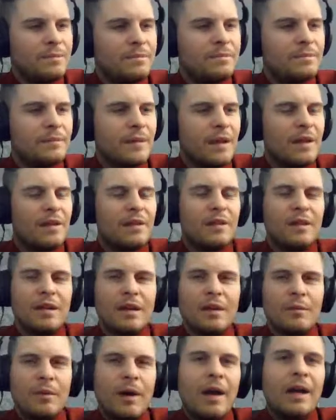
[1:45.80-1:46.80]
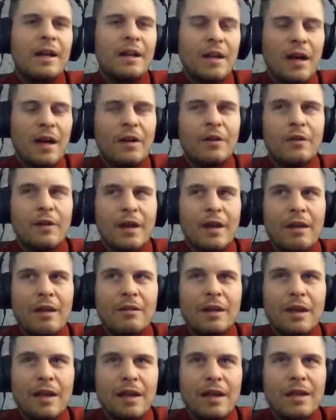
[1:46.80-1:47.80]
I think, well, I got her down to
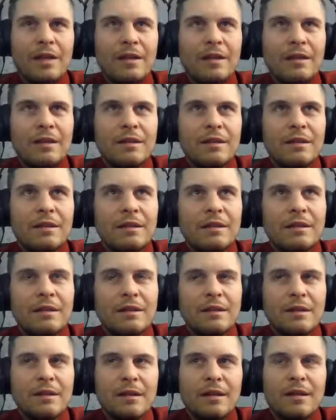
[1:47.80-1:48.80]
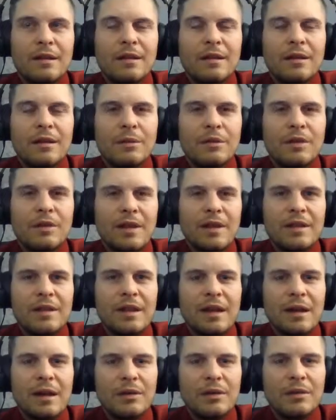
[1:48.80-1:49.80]
8. It was
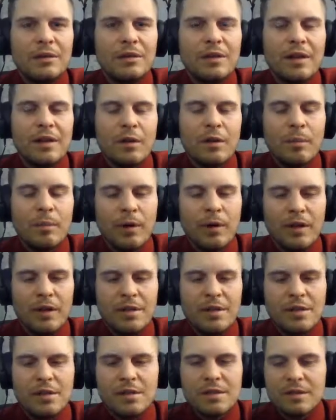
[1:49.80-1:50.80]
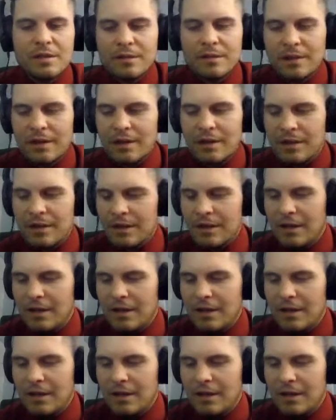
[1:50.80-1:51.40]
8,000 sale price. And